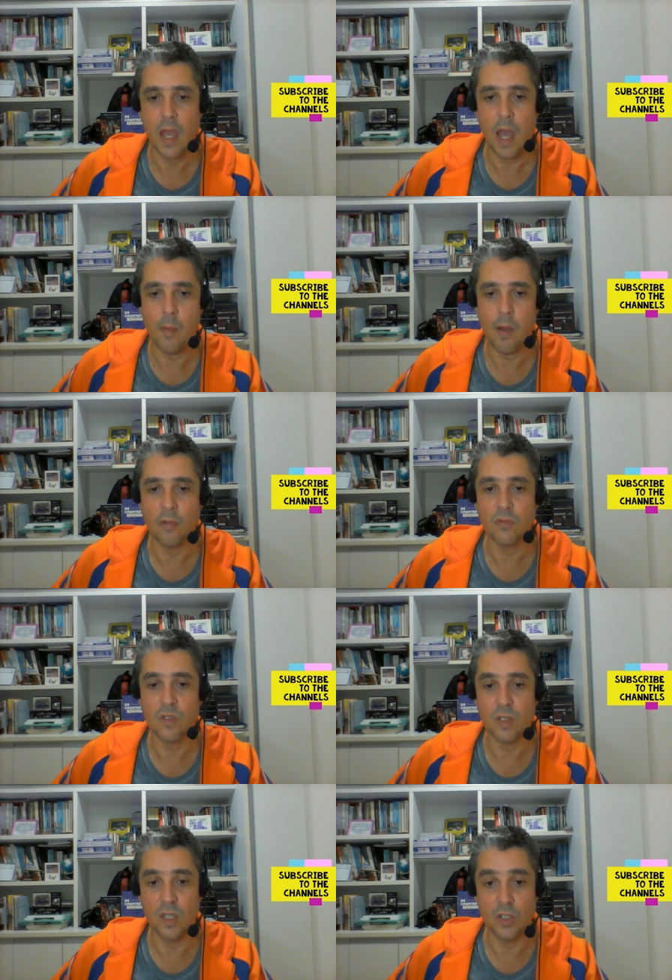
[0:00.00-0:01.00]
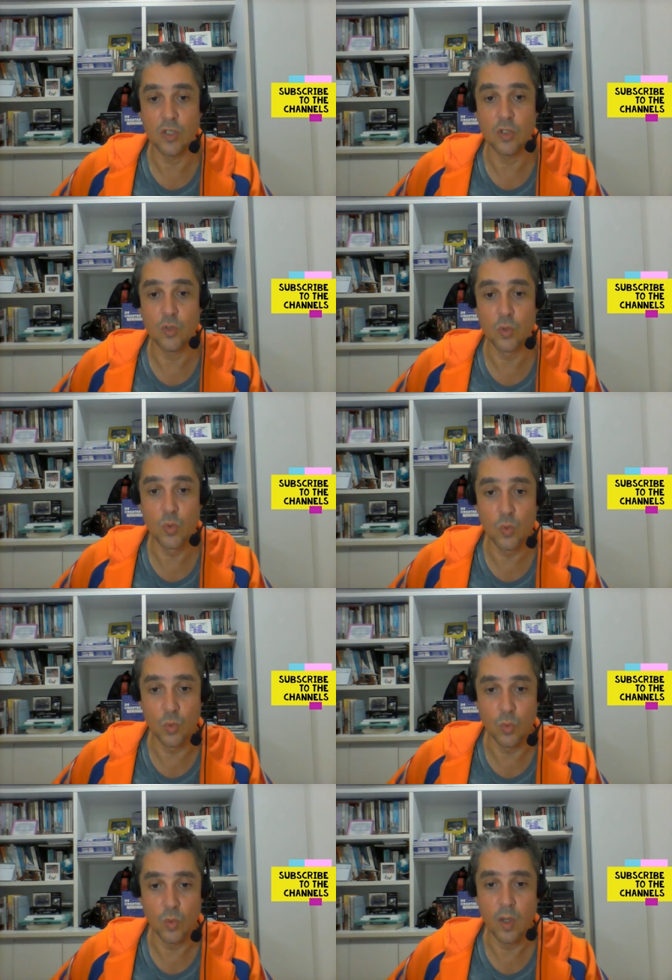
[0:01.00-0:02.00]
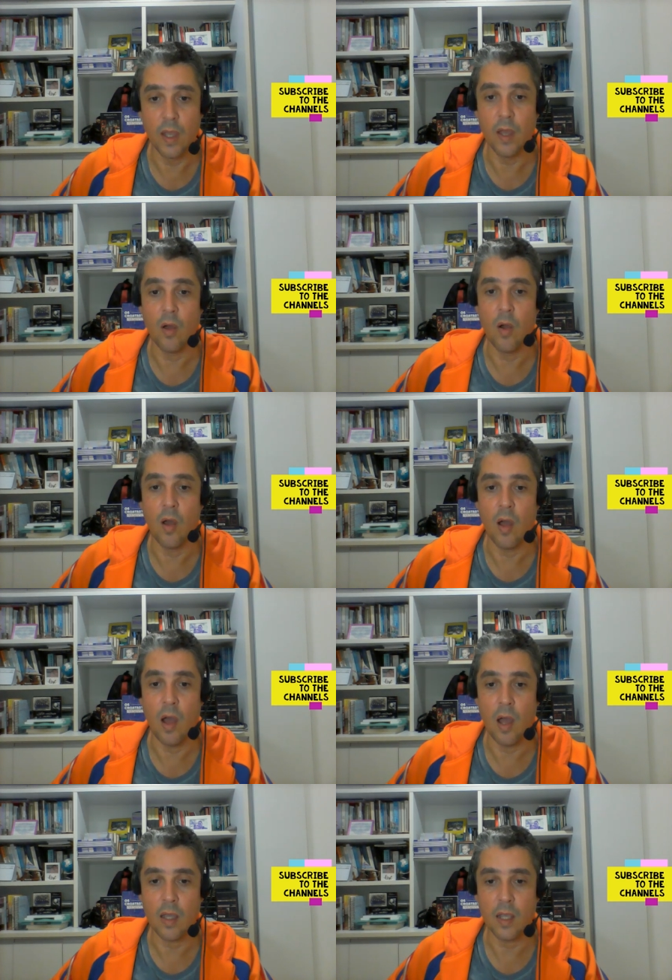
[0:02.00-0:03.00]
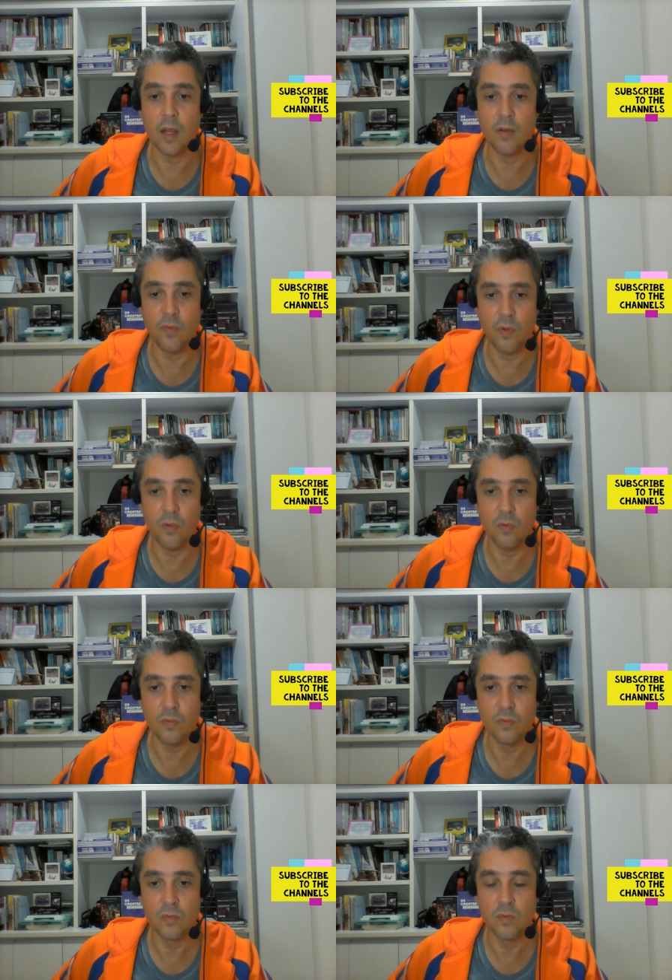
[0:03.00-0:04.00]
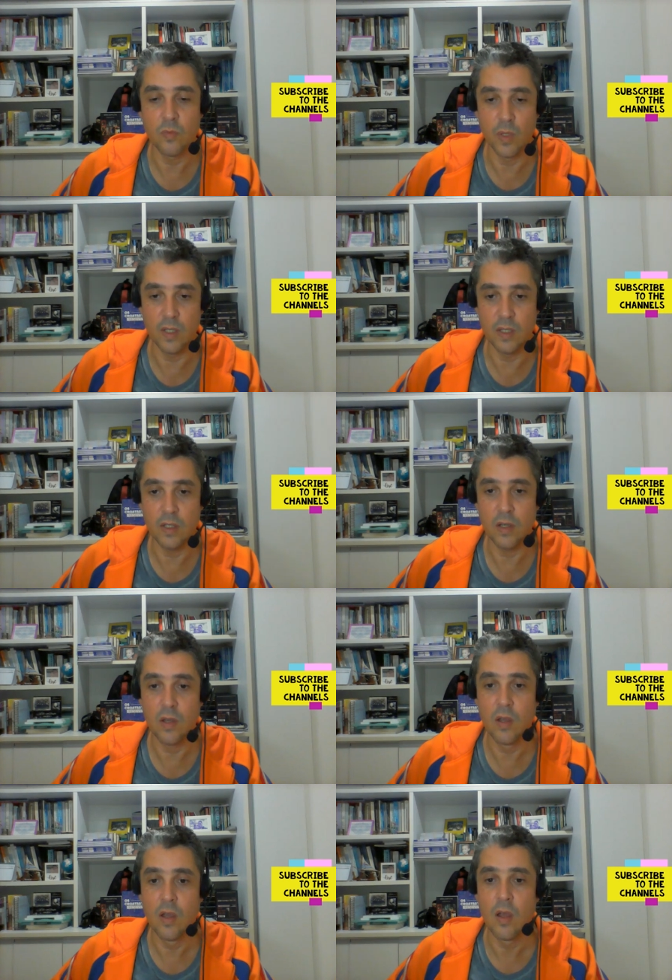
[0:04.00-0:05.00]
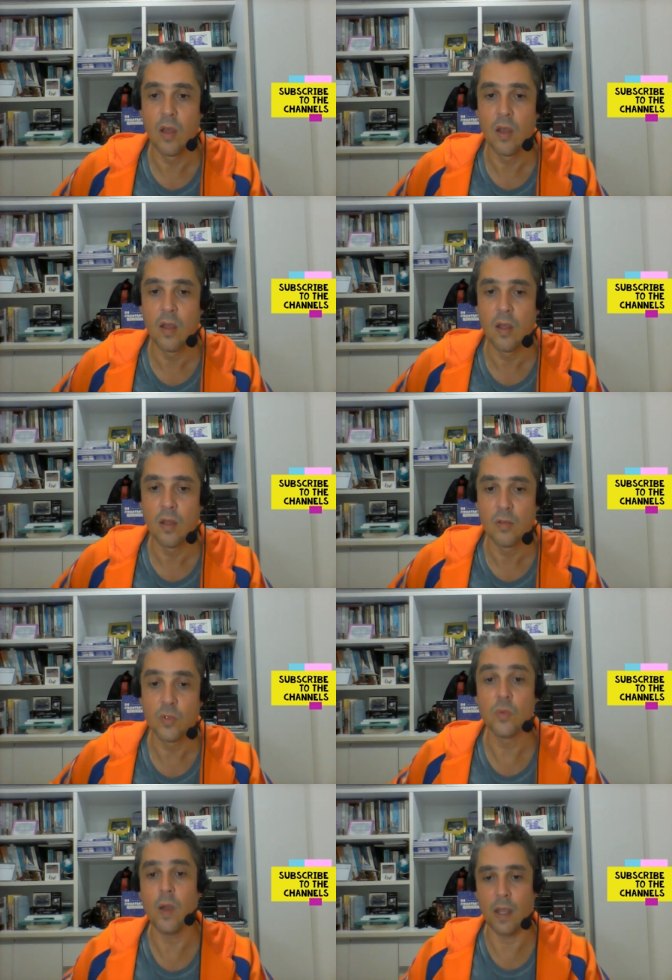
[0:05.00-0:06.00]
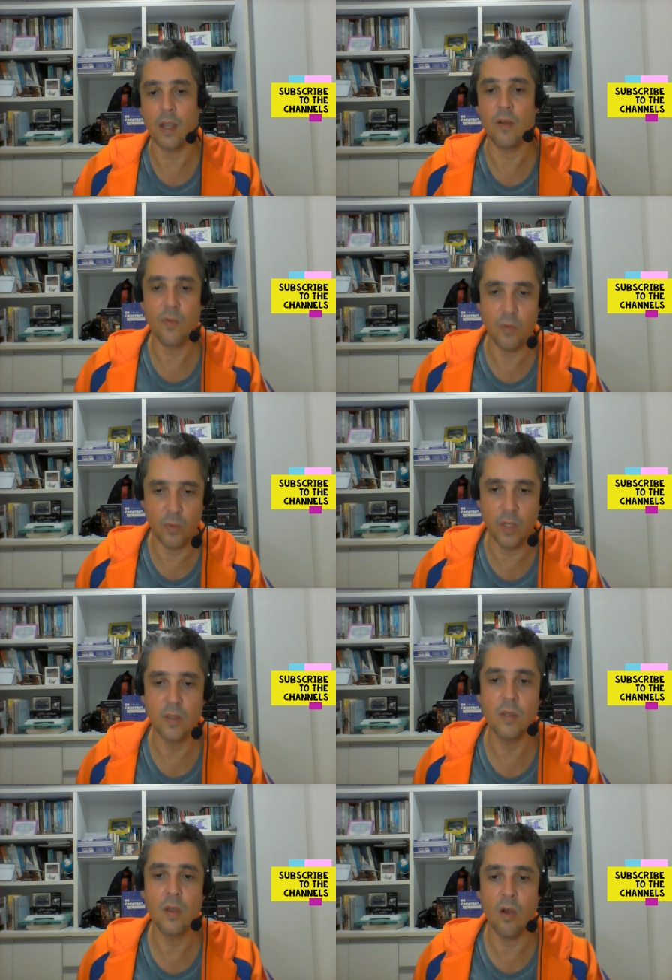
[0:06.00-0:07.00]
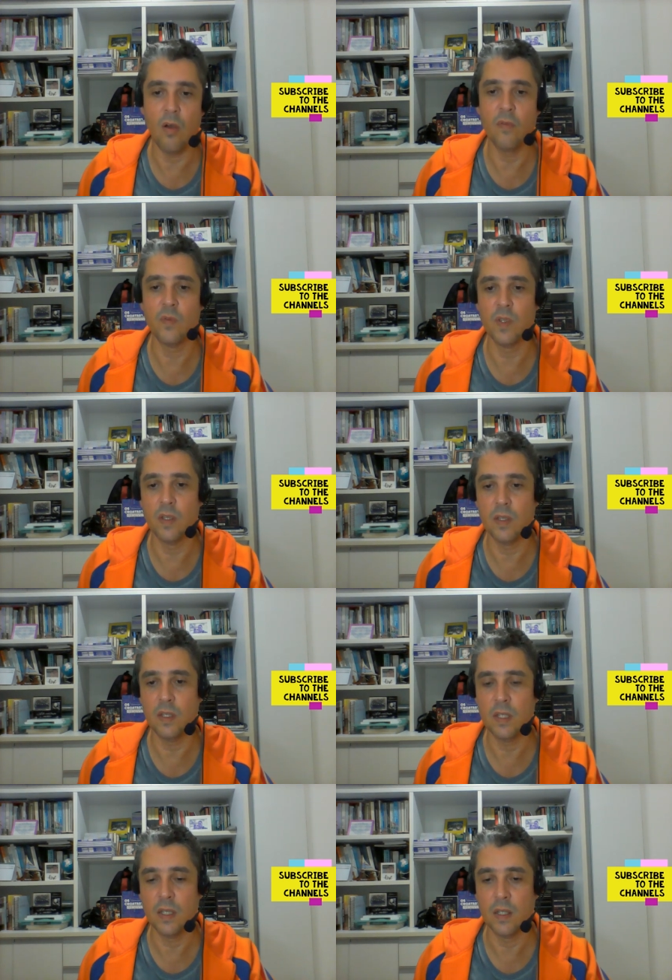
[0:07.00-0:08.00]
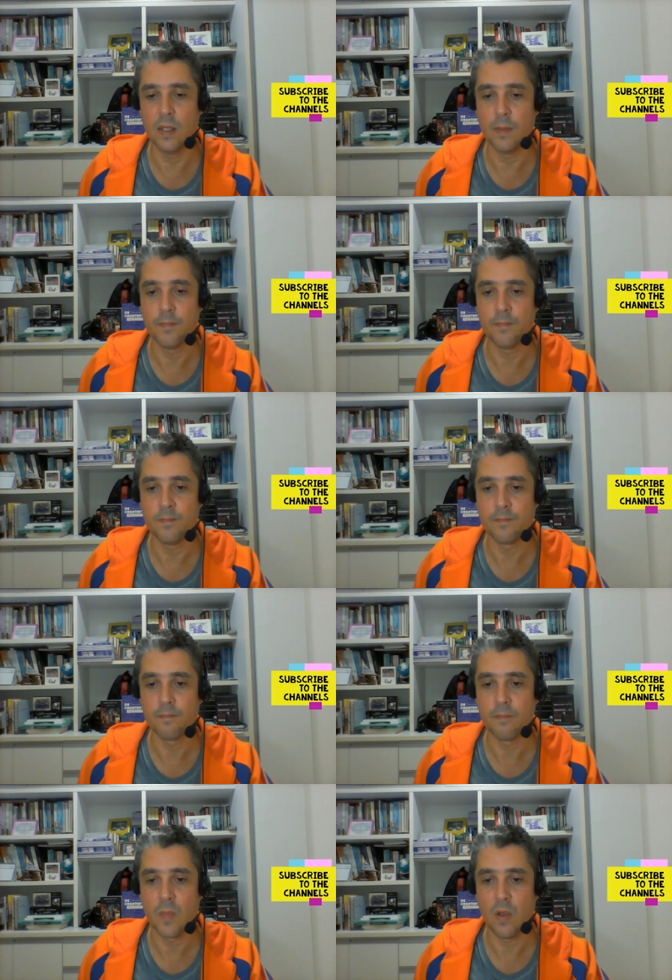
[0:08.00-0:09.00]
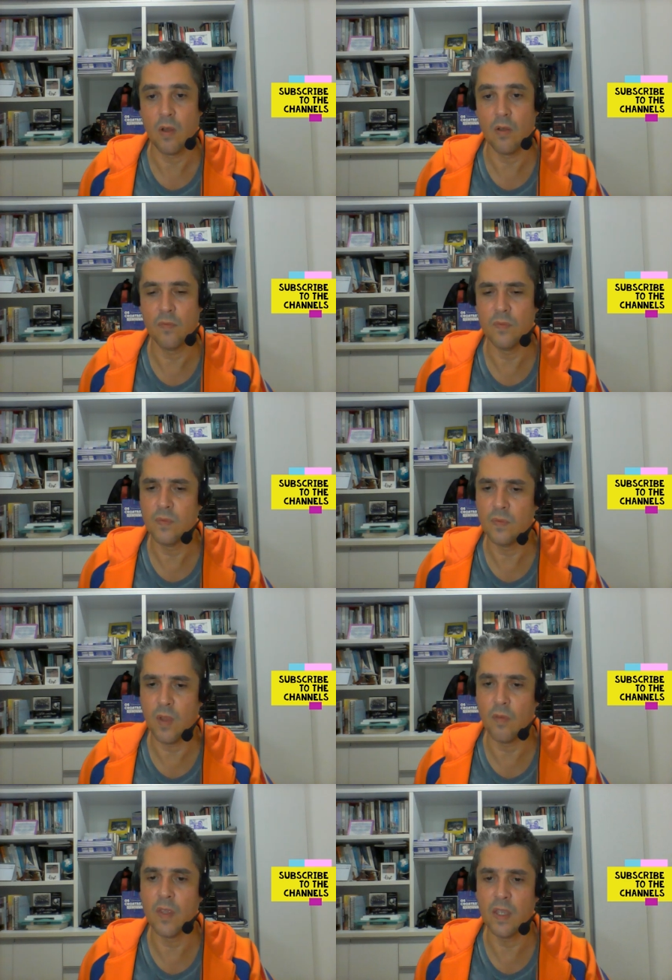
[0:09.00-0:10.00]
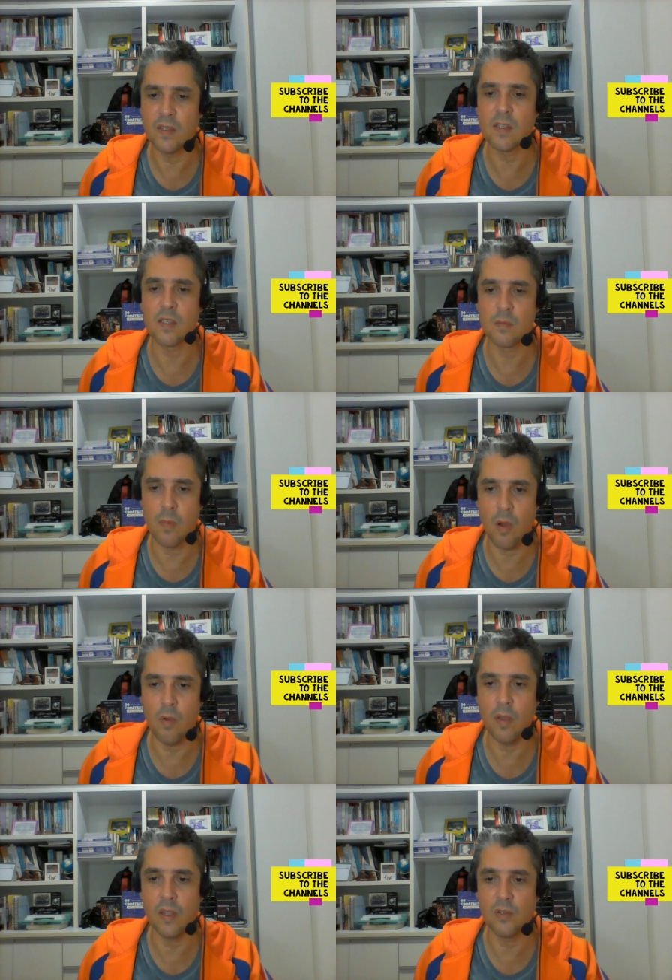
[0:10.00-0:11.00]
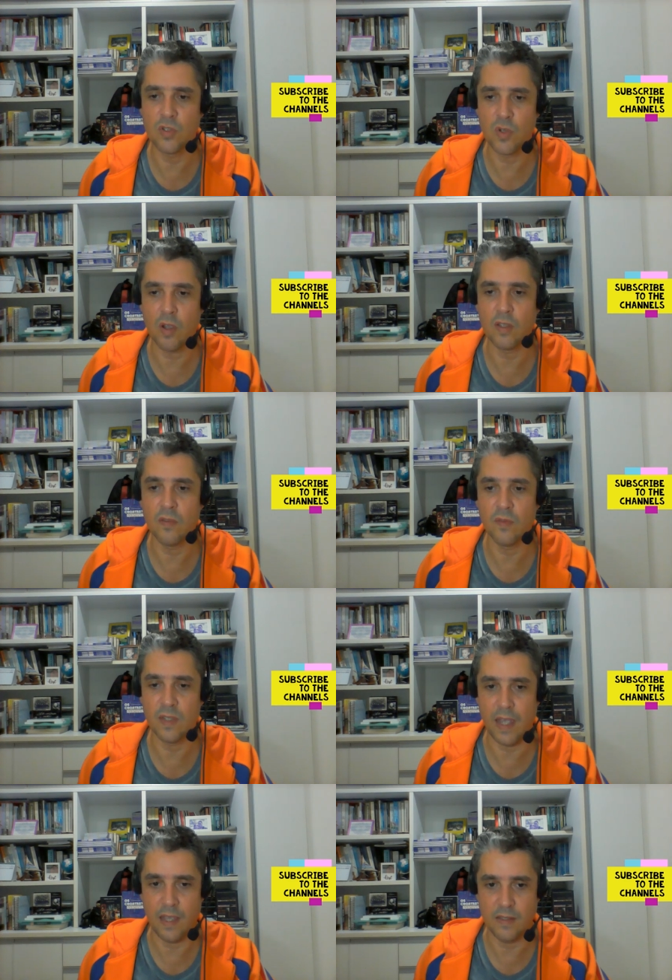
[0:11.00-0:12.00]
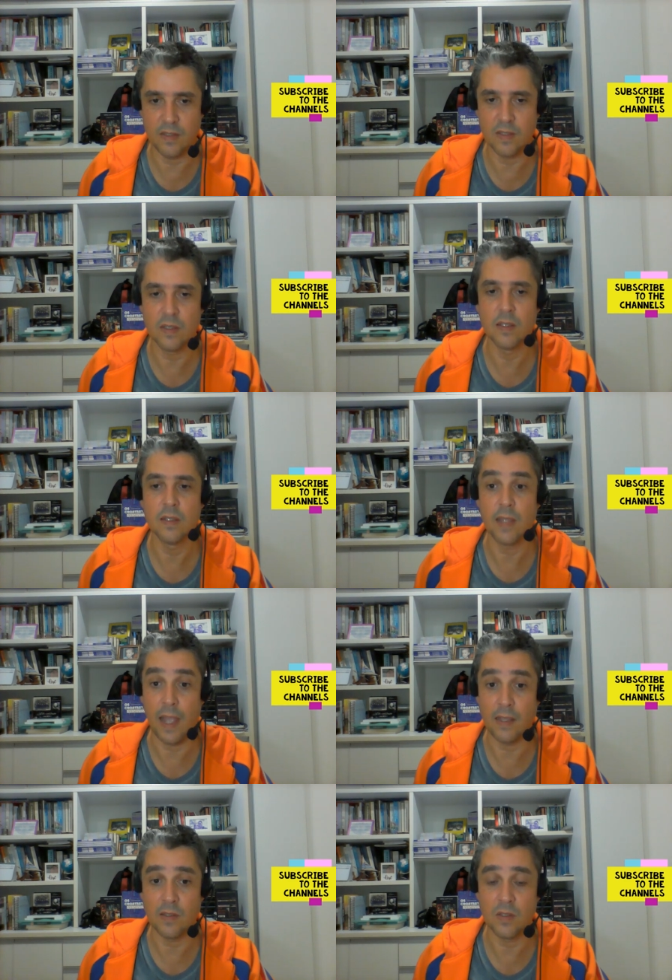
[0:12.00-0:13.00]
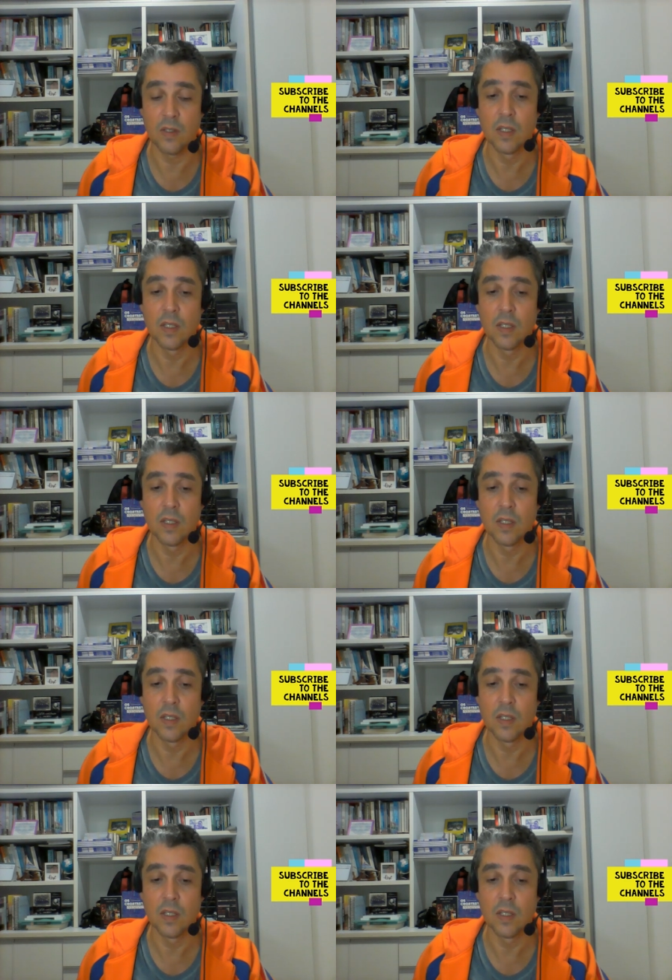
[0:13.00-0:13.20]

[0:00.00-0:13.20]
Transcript: about its true a uh, careful reading through a careful reading of the of, of his small instructive test, text